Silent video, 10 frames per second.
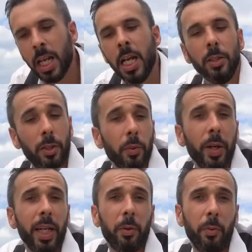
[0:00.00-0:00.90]
The
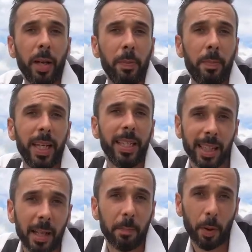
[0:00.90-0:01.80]
drink will be
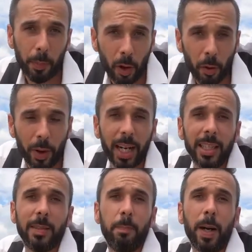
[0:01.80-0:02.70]
then
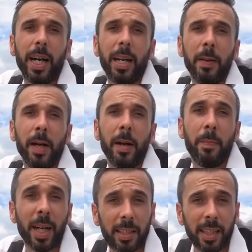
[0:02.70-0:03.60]
popularized by
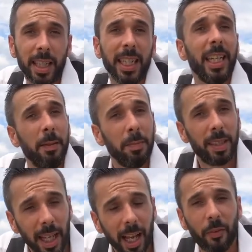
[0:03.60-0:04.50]
Martin
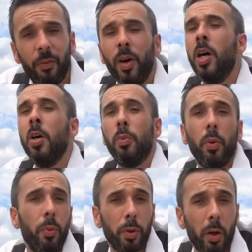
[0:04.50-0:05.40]
himself, who
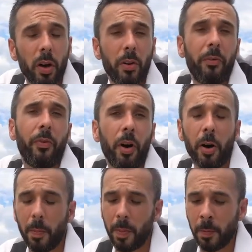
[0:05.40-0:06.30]
would go
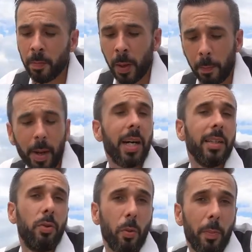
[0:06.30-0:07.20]
from bar
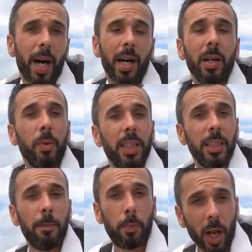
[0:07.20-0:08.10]
to bar with
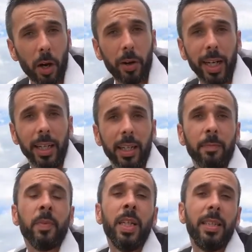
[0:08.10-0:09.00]
his Polaroid,
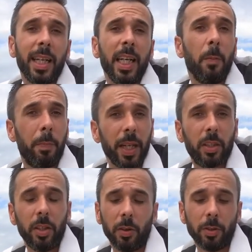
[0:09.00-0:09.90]
taking a
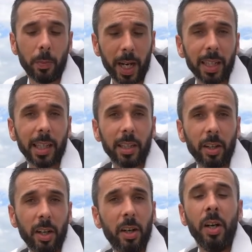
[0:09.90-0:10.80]
picture of the
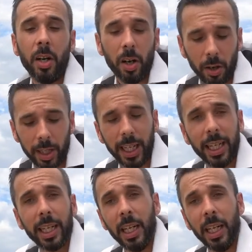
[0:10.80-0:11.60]
bartender holding